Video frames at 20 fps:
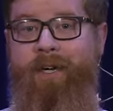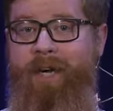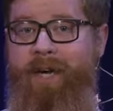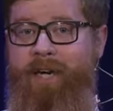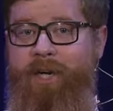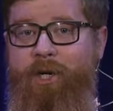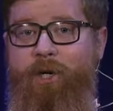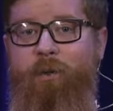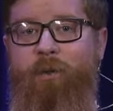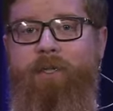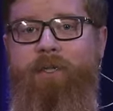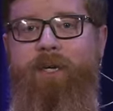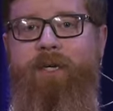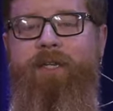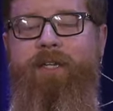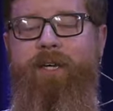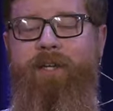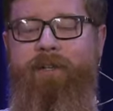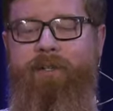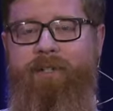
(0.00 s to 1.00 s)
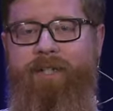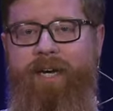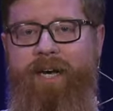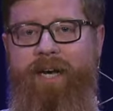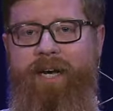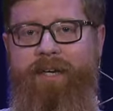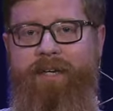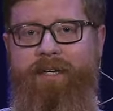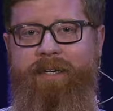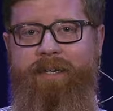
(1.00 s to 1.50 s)
And who was on the other
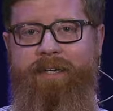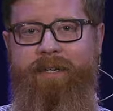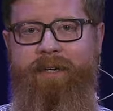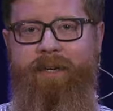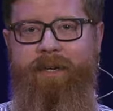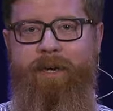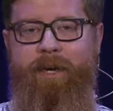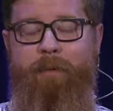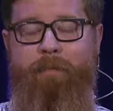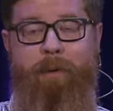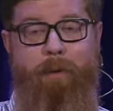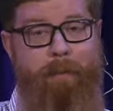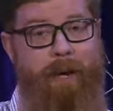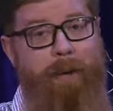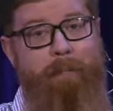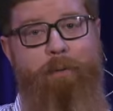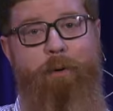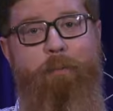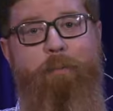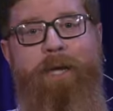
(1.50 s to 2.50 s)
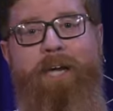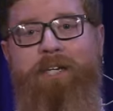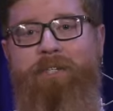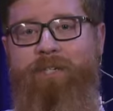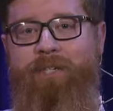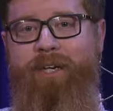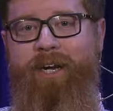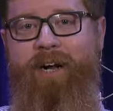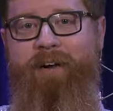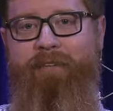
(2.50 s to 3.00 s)
side? But my
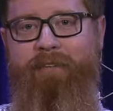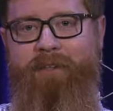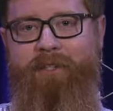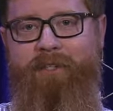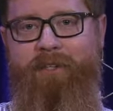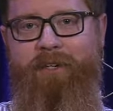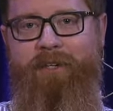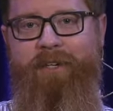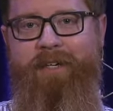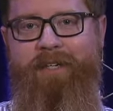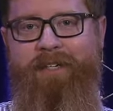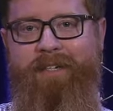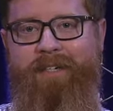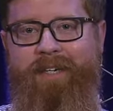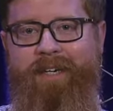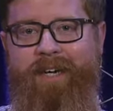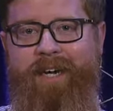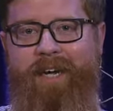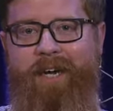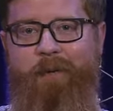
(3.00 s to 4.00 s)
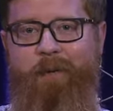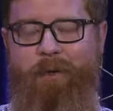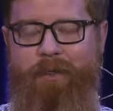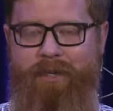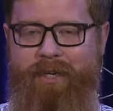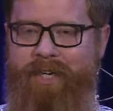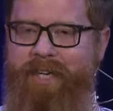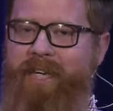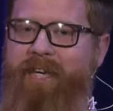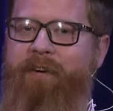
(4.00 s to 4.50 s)
probation officer with
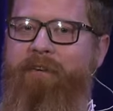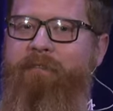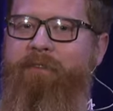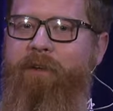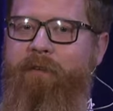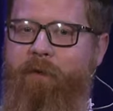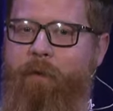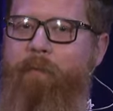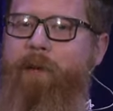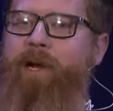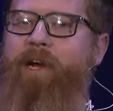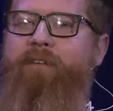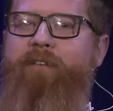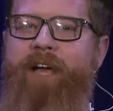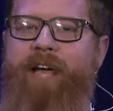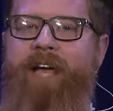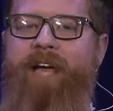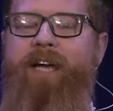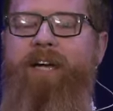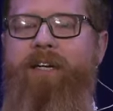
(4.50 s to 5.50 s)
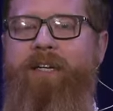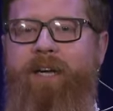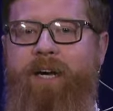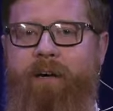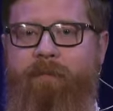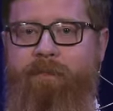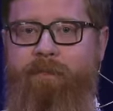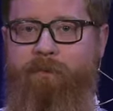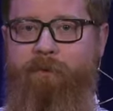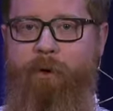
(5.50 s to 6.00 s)
a gift of a pair of
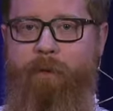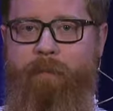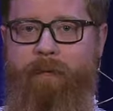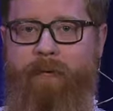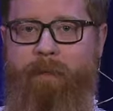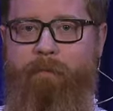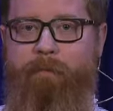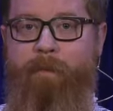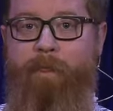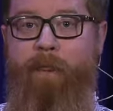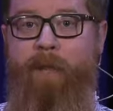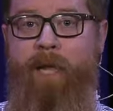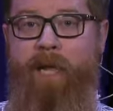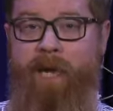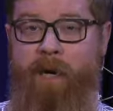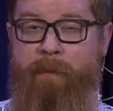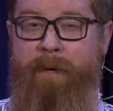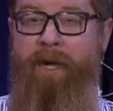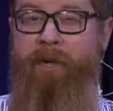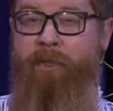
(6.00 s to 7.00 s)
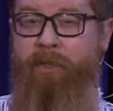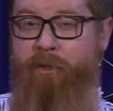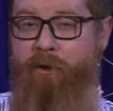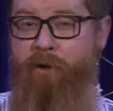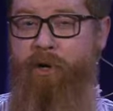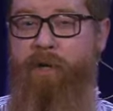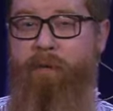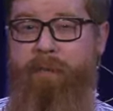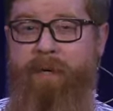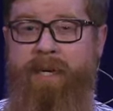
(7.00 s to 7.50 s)
handcuffs for me. In about
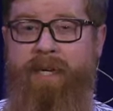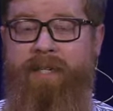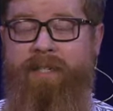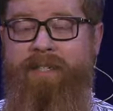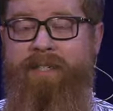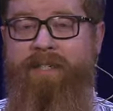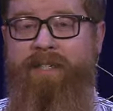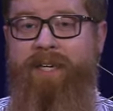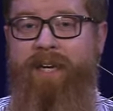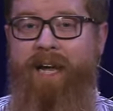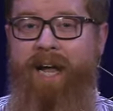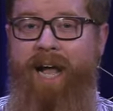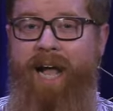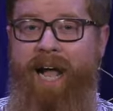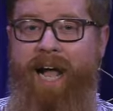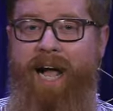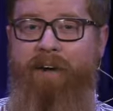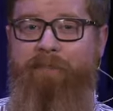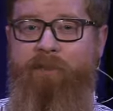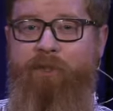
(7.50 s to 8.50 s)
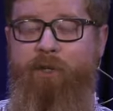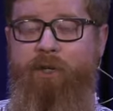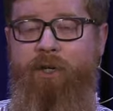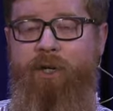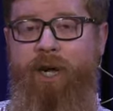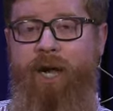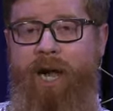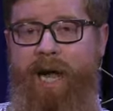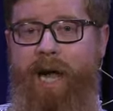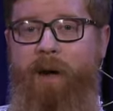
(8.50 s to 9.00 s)
30 minutes
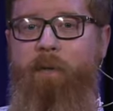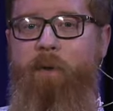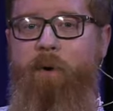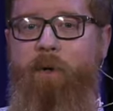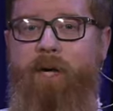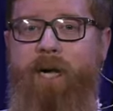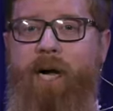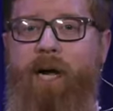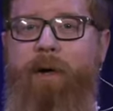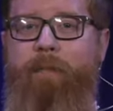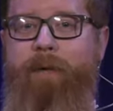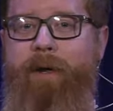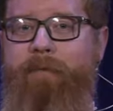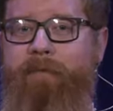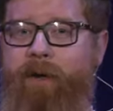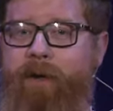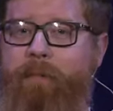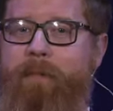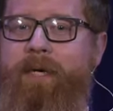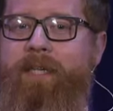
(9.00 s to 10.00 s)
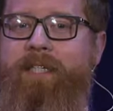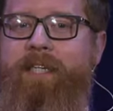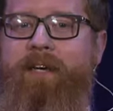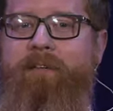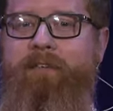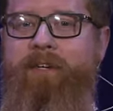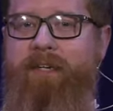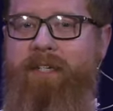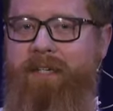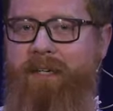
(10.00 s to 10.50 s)
after I woke up, I found
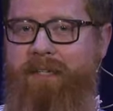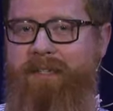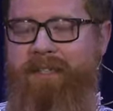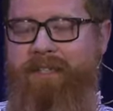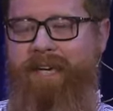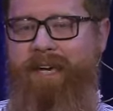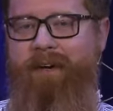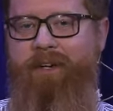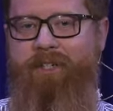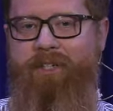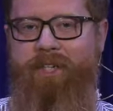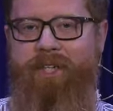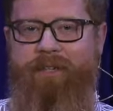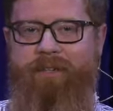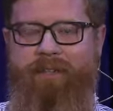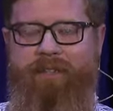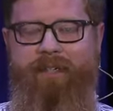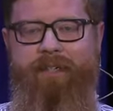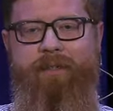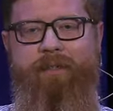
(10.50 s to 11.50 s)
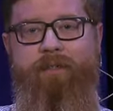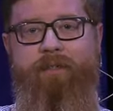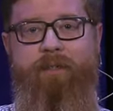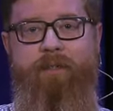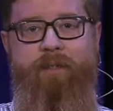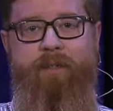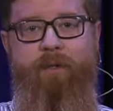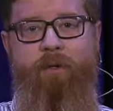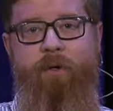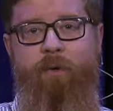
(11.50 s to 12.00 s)
myself in a Douglas County jail cell.
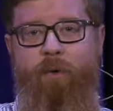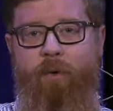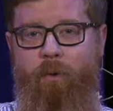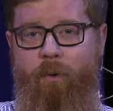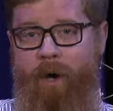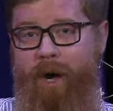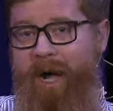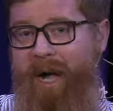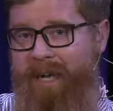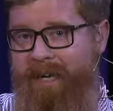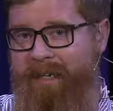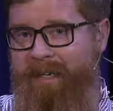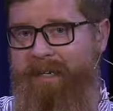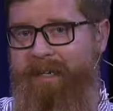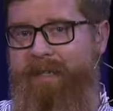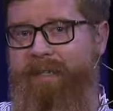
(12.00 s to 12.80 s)
Why?